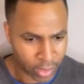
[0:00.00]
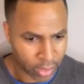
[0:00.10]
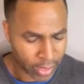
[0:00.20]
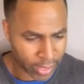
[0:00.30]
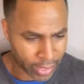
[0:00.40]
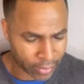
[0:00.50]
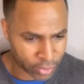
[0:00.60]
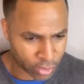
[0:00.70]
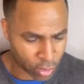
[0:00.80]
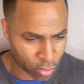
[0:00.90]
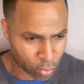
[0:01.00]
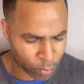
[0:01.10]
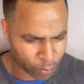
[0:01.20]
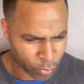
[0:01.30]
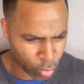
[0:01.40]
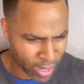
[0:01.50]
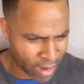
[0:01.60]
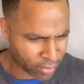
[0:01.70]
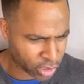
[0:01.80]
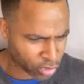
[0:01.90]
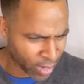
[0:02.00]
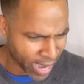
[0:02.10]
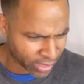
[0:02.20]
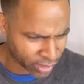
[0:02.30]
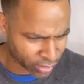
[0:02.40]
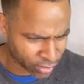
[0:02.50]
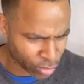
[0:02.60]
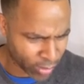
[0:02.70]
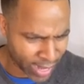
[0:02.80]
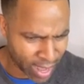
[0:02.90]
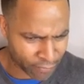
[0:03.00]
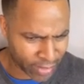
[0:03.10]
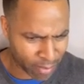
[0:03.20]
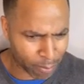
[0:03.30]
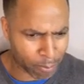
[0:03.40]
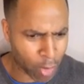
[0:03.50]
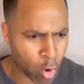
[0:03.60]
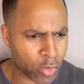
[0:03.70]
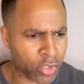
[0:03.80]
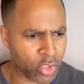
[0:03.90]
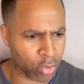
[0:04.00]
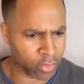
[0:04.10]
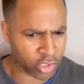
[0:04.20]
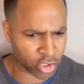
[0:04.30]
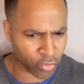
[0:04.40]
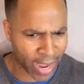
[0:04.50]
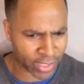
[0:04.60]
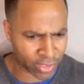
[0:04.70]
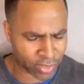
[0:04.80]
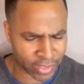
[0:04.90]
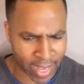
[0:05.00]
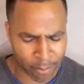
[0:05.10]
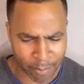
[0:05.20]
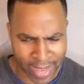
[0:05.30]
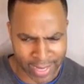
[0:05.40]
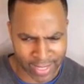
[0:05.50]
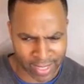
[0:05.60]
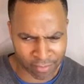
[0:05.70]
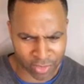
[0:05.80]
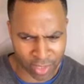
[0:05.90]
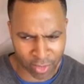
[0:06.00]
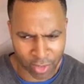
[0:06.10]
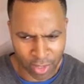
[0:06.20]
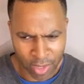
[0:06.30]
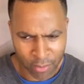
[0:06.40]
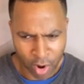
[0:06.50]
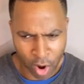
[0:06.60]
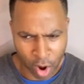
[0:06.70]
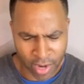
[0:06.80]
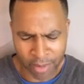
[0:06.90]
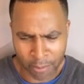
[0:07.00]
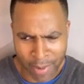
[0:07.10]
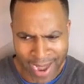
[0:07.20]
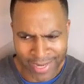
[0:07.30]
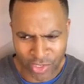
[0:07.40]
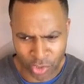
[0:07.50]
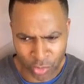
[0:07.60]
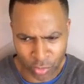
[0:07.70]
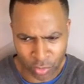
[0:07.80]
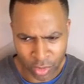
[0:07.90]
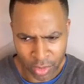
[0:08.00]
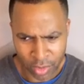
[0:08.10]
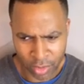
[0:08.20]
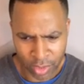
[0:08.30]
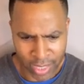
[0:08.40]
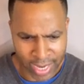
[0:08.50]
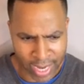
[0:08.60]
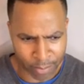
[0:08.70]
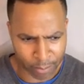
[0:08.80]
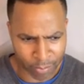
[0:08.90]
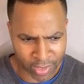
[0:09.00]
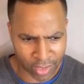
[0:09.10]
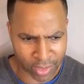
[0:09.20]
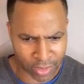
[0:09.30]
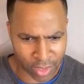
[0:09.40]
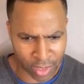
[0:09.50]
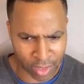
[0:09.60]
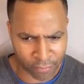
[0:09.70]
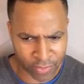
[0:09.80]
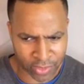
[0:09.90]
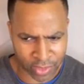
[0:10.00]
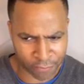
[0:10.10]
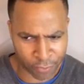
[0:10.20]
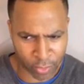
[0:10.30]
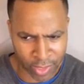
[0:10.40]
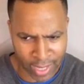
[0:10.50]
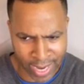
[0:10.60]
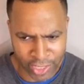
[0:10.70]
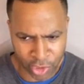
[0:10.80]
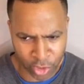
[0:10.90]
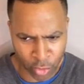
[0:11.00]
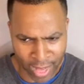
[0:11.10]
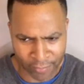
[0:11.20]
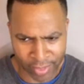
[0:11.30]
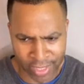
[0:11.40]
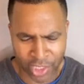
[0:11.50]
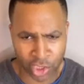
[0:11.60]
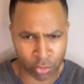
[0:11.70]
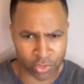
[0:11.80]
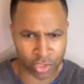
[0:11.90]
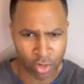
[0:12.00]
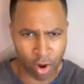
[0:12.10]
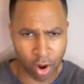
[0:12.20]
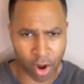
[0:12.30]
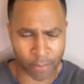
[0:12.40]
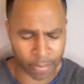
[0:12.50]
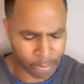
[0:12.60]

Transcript: And so you have distractions. You have a multitude of distractions that man gives their heart and mind to. And because of the sinful nature, you have issues in your heart.